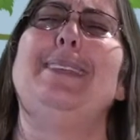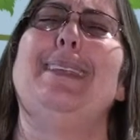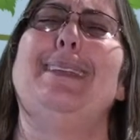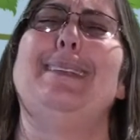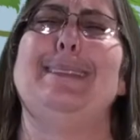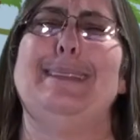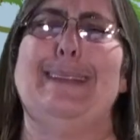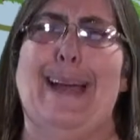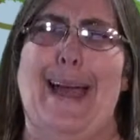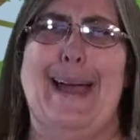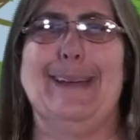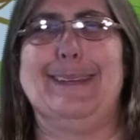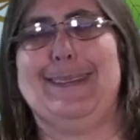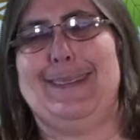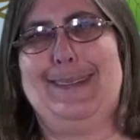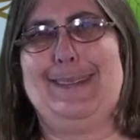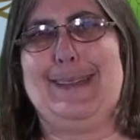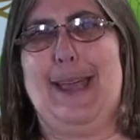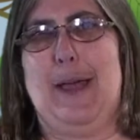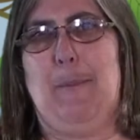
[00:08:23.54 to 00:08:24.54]
the
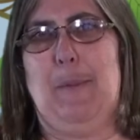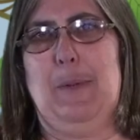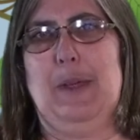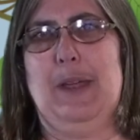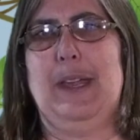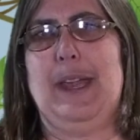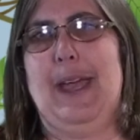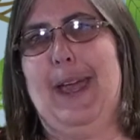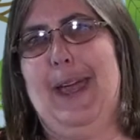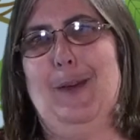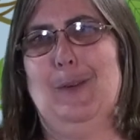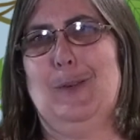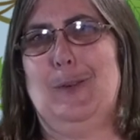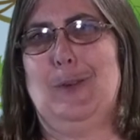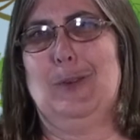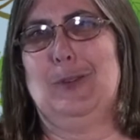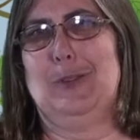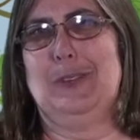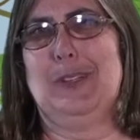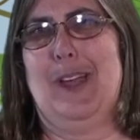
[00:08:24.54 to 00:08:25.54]
last step in a
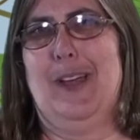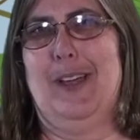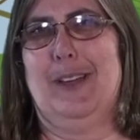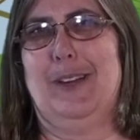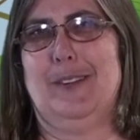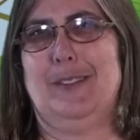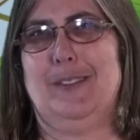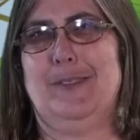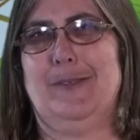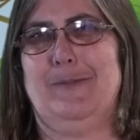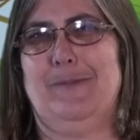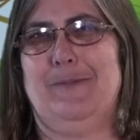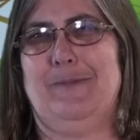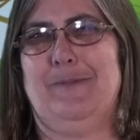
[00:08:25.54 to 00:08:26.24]
household huddle?